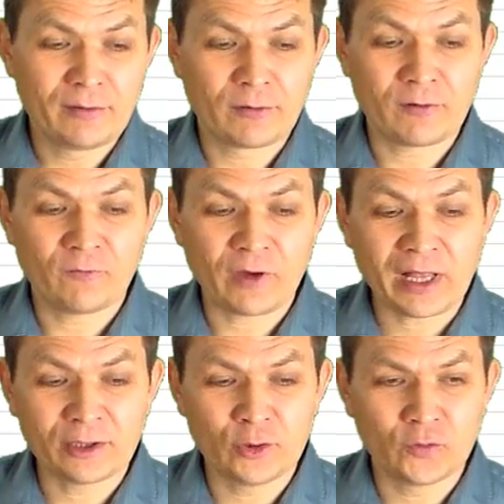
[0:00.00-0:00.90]
the
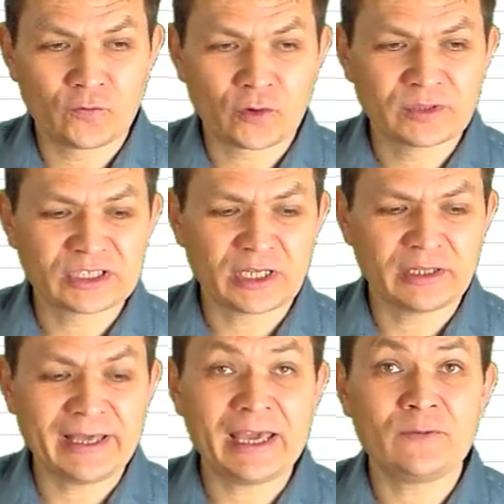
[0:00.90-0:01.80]
value from
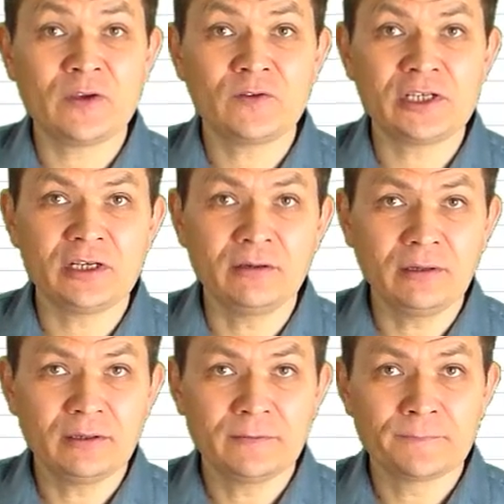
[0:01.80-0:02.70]
cell A15